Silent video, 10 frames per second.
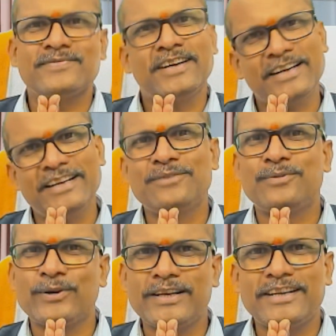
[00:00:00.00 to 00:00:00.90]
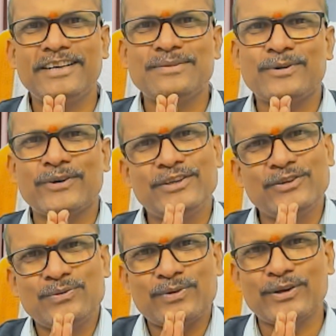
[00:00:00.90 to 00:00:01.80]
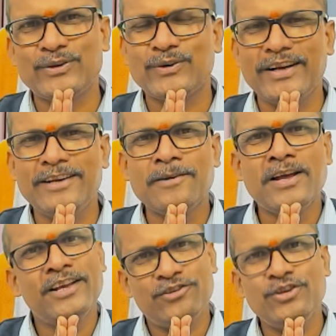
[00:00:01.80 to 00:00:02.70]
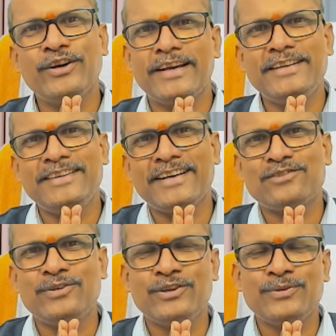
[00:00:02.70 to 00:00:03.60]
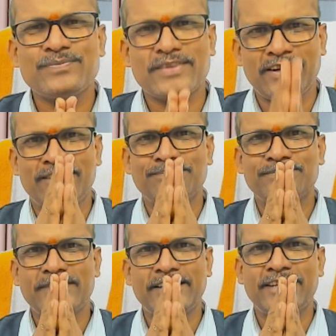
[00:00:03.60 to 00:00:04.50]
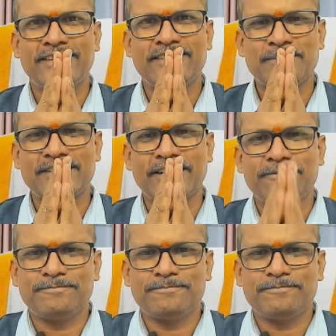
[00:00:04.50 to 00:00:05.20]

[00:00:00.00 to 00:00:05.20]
Read and forget, don't forget to read. See you again in next video. Take care. Namaste.